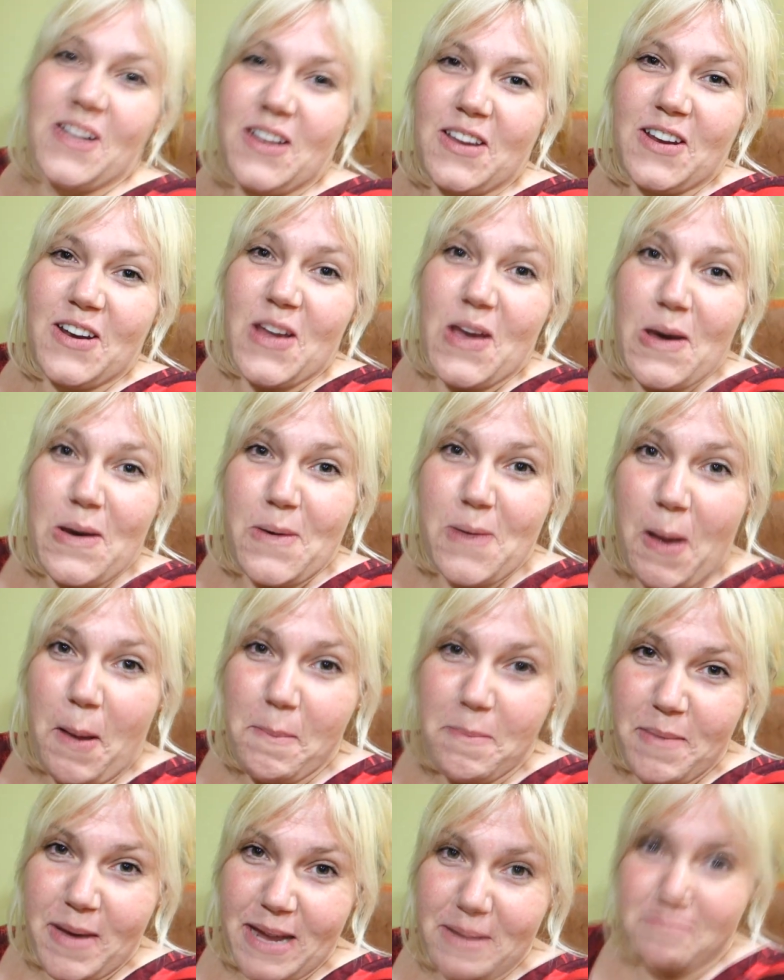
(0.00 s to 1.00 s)
You know,
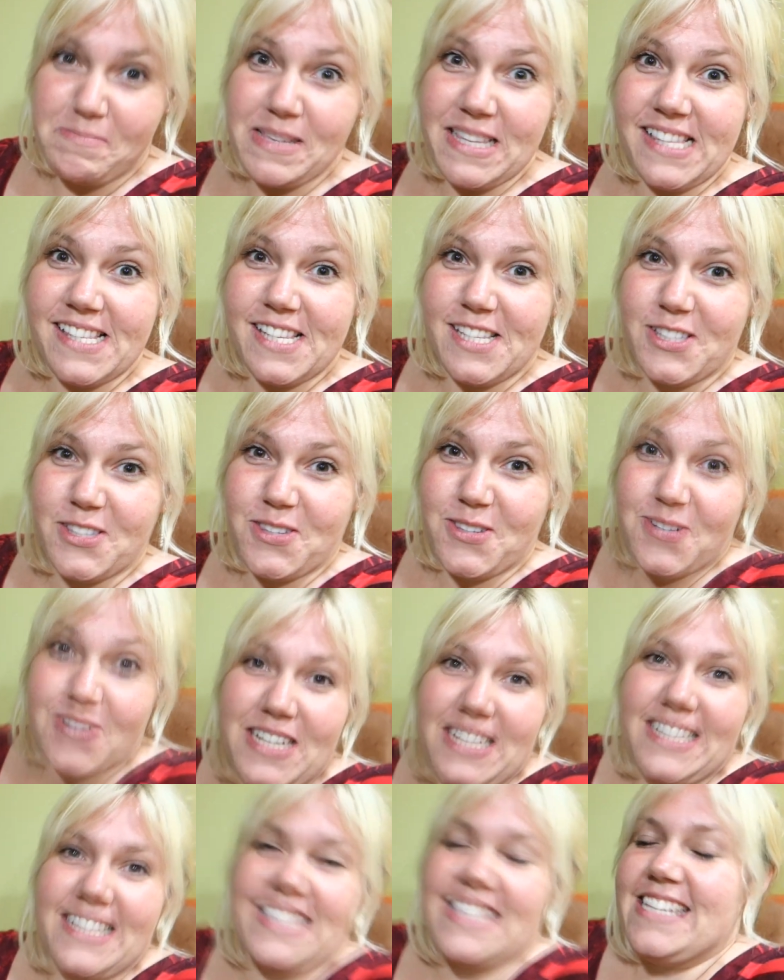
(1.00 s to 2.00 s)
by busy
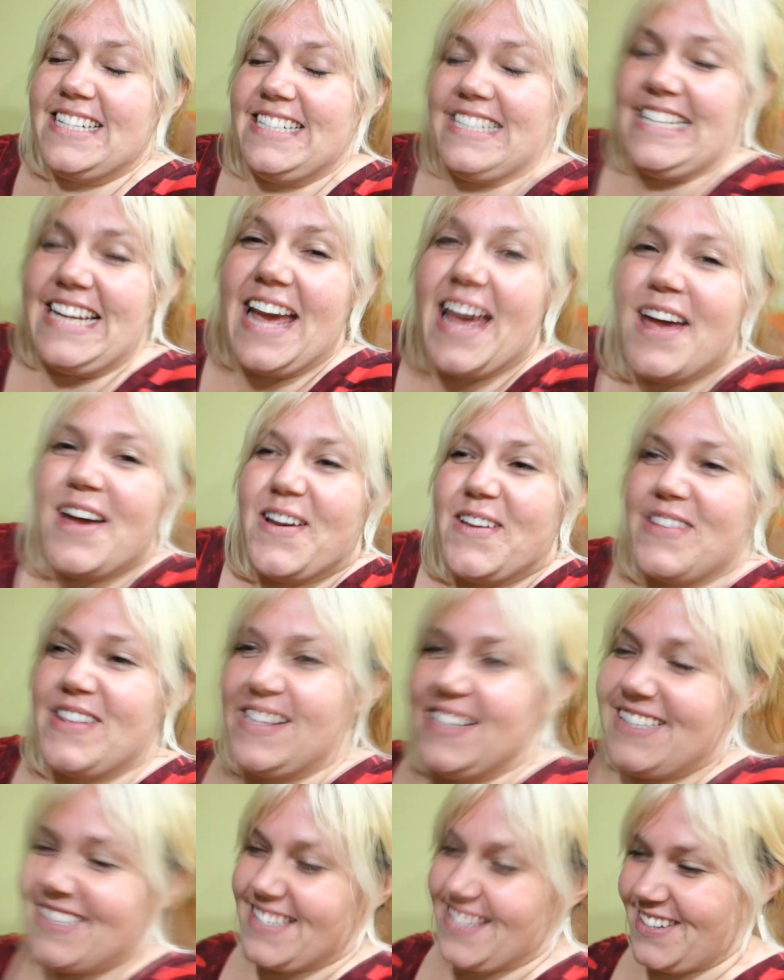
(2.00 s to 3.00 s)
streets in town.
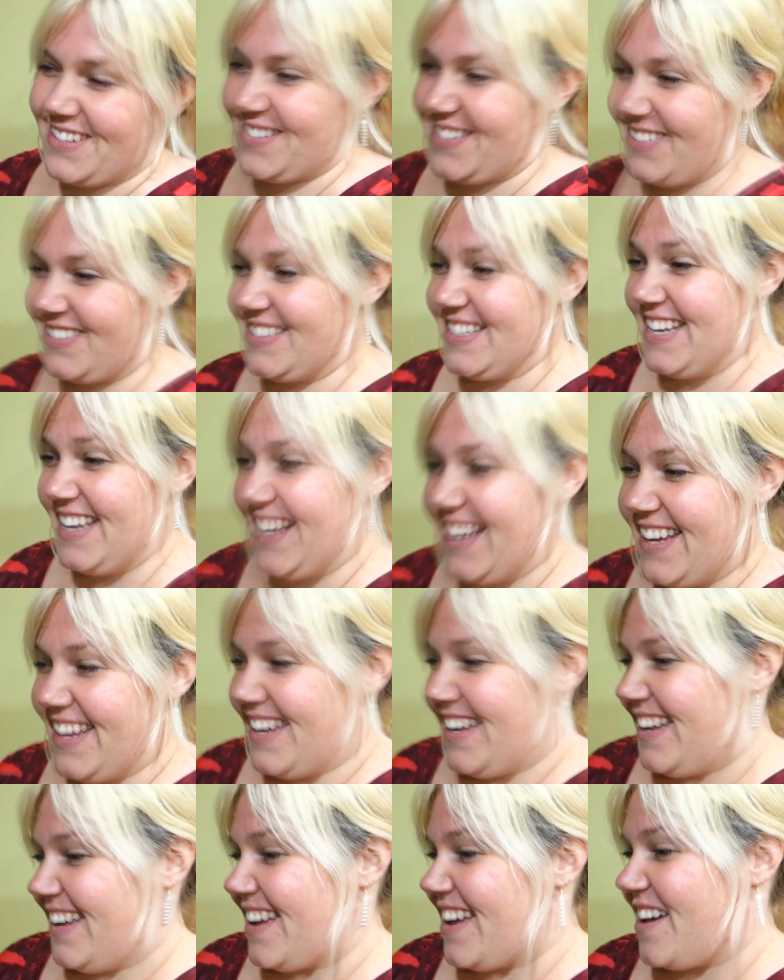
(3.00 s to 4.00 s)
So
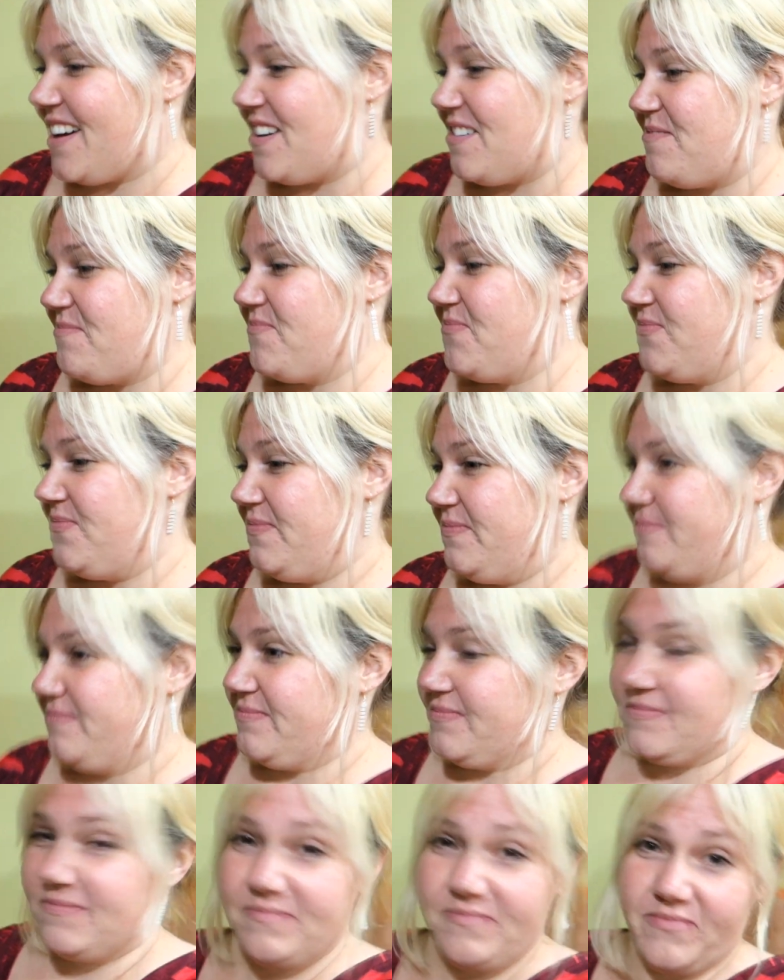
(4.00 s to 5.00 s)
um,
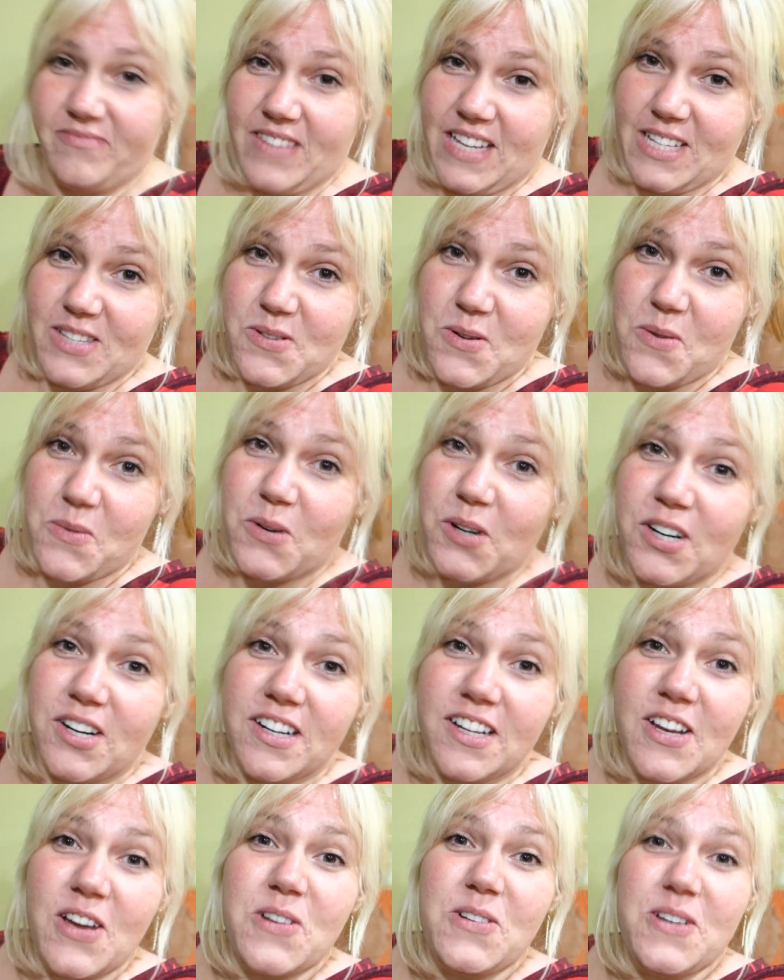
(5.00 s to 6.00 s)
that's what we're
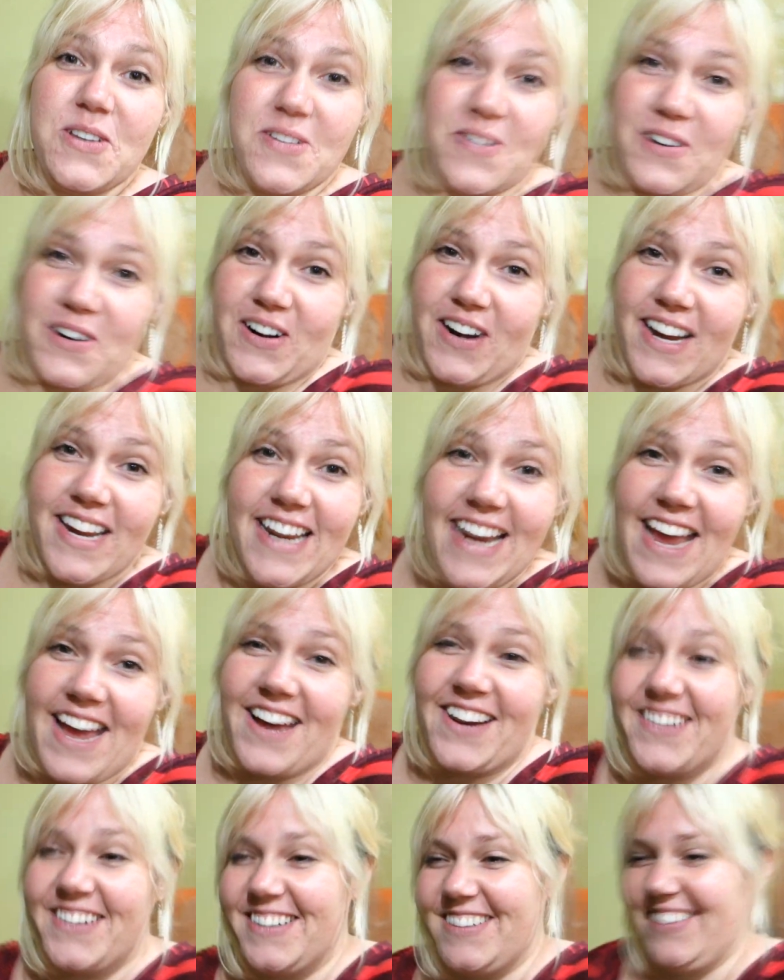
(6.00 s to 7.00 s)
going to go do right
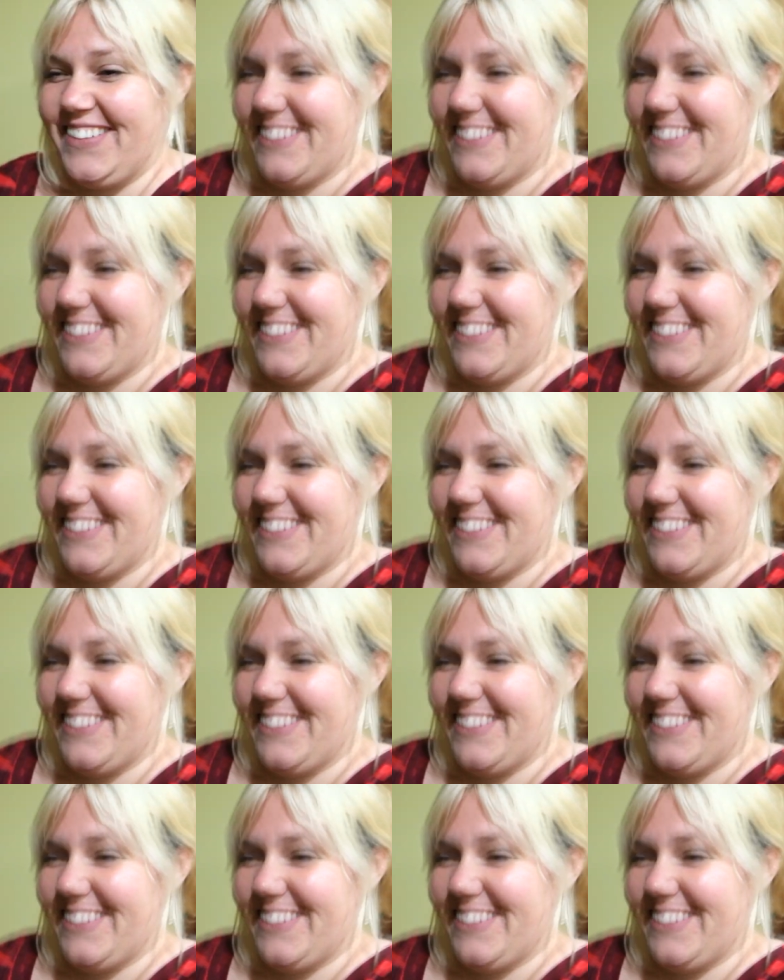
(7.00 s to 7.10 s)
now.